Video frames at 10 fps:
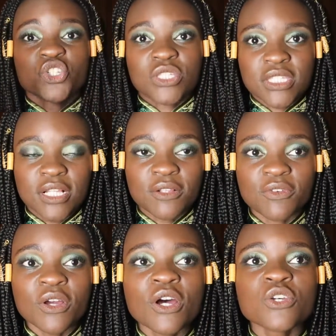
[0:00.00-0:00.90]
yourself.
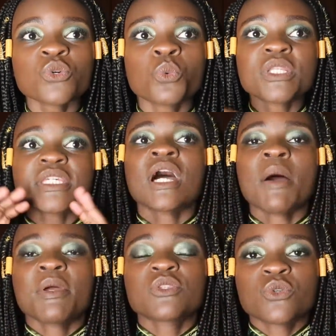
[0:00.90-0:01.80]
So what
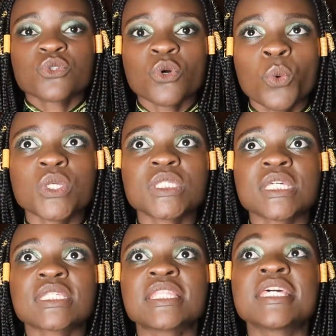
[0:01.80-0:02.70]
happens on Sewist
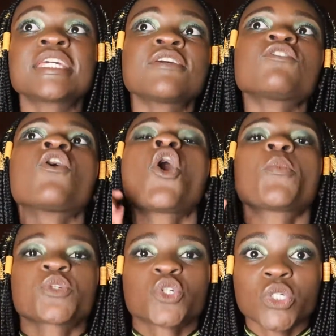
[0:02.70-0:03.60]
is that they give you
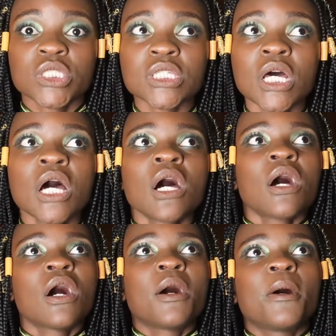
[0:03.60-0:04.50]
options.
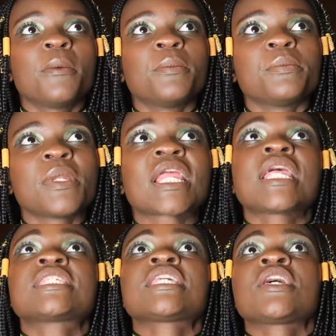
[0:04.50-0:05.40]
Like,
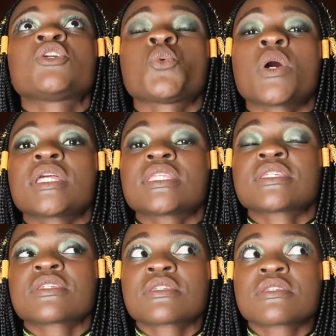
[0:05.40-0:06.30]
let's say you want
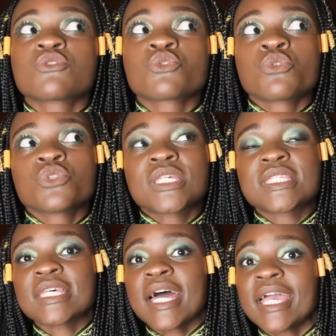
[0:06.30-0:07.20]
to
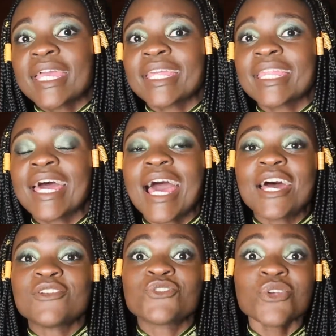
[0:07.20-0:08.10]
design a
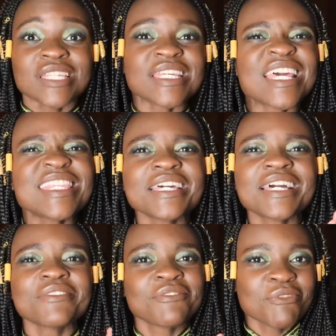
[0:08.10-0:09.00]
dress, and I
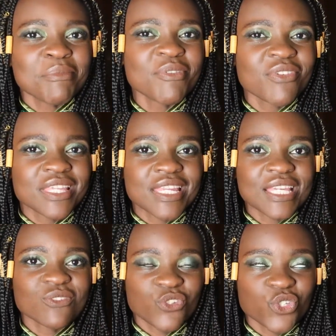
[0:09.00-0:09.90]
think for the
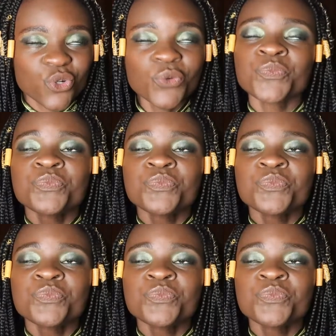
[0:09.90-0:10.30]
next video,